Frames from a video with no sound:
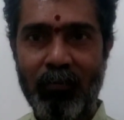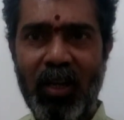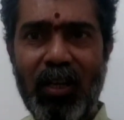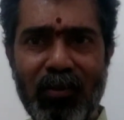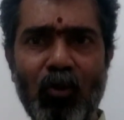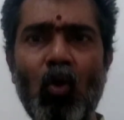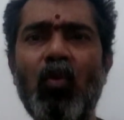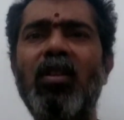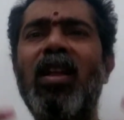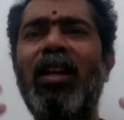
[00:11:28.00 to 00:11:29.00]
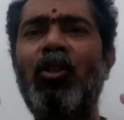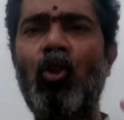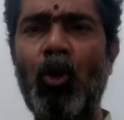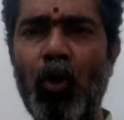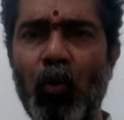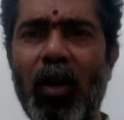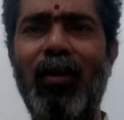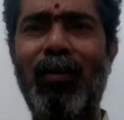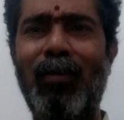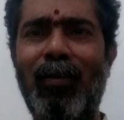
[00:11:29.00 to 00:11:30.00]
It is so
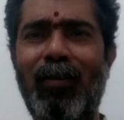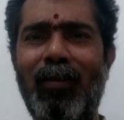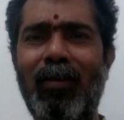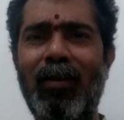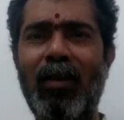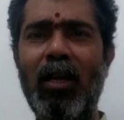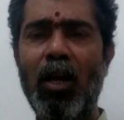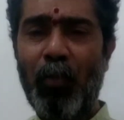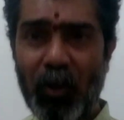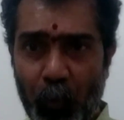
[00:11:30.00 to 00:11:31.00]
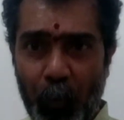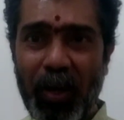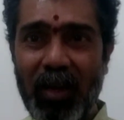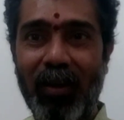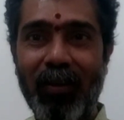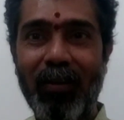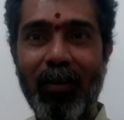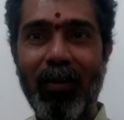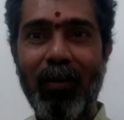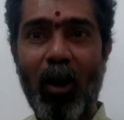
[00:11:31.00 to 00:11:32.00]
natural. But we
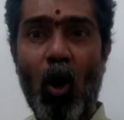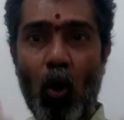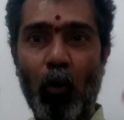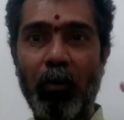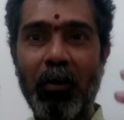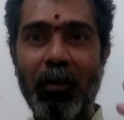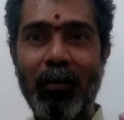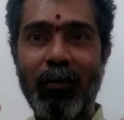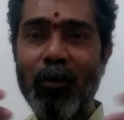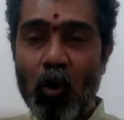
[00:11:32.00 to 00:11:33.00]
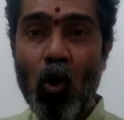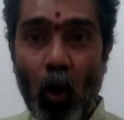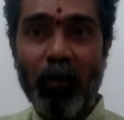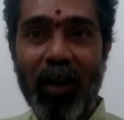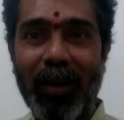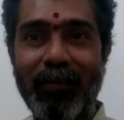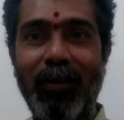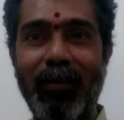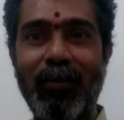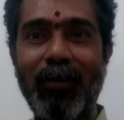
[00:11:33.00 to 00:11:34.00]
are not like
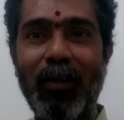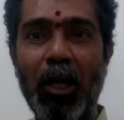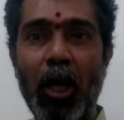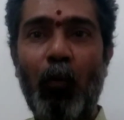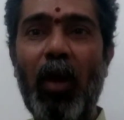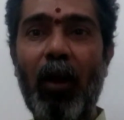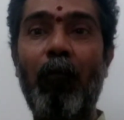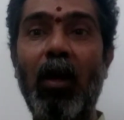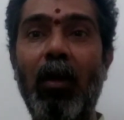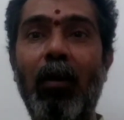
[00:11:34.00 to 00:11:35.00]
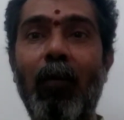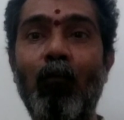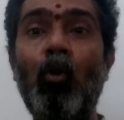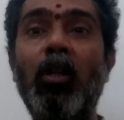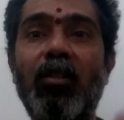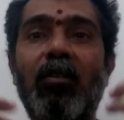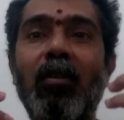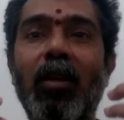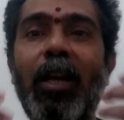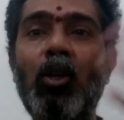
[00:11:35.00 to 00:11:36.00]
that. We have put
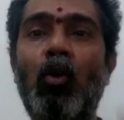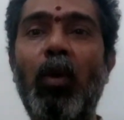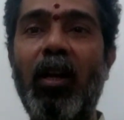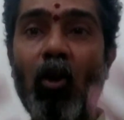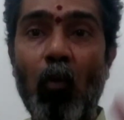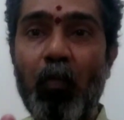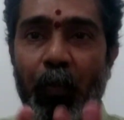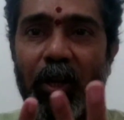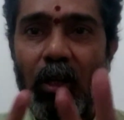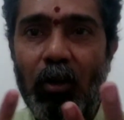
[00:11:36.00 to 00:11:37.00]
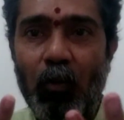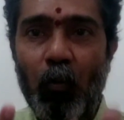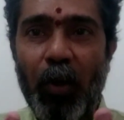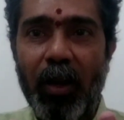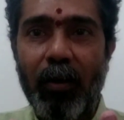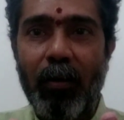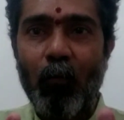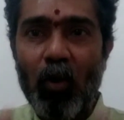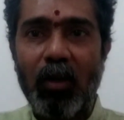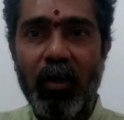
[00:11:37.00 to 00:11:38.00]
us into a competitive
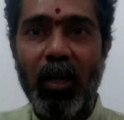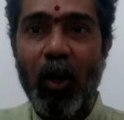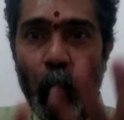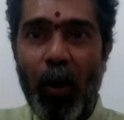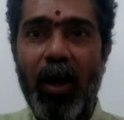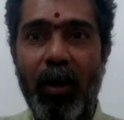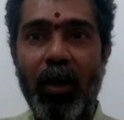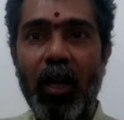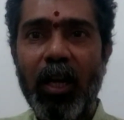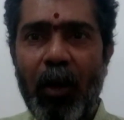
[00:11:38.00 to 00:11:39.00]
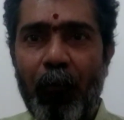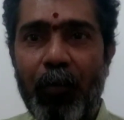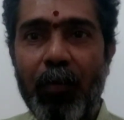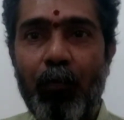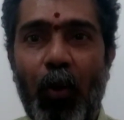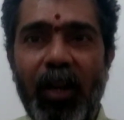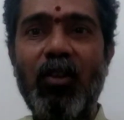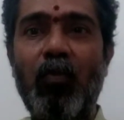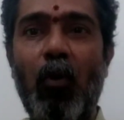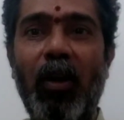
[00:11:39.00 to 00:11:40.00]
world where everybody
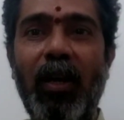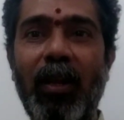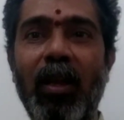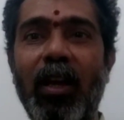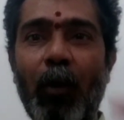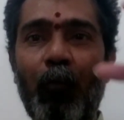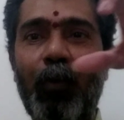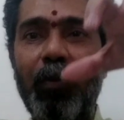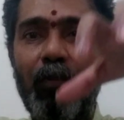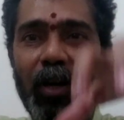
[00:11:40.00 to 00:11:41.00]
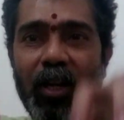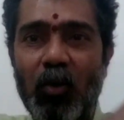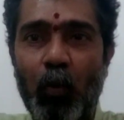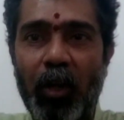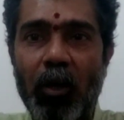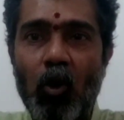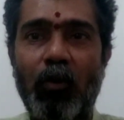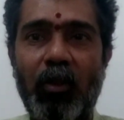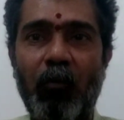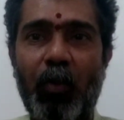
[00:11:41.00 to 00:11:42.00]
is boiling, everybody is putting
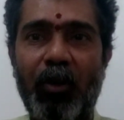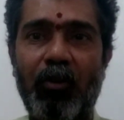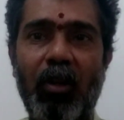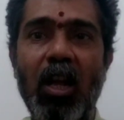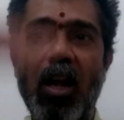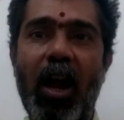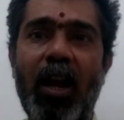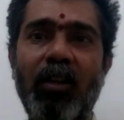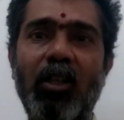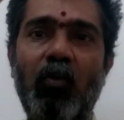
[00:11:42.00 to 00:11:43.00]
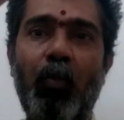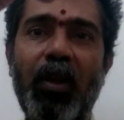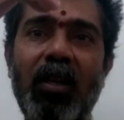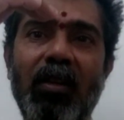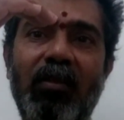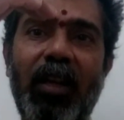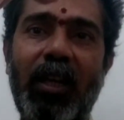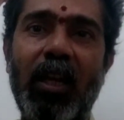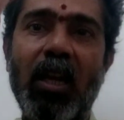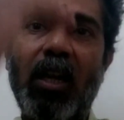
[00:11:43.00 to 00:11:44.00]
lots of pressure, and the spring is
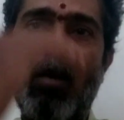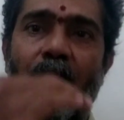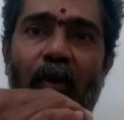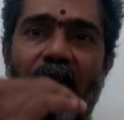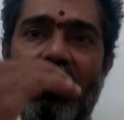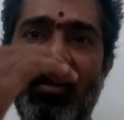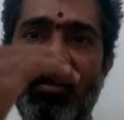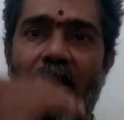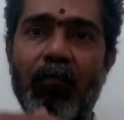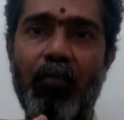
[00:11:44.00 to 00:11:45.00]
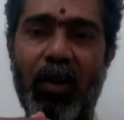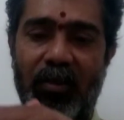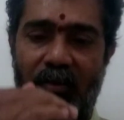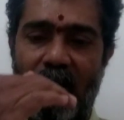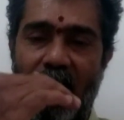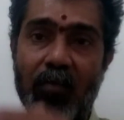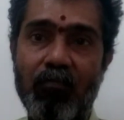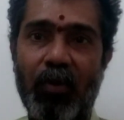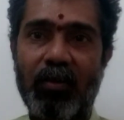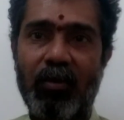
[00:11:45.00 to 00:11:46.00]
getting compressed and compressed and
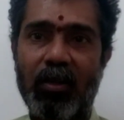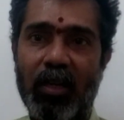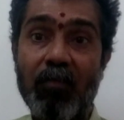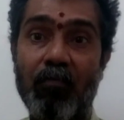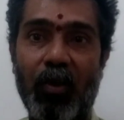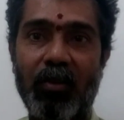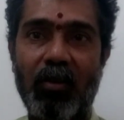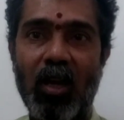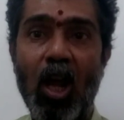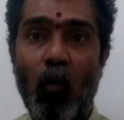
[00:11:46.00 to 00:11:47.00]
compressed and compressed.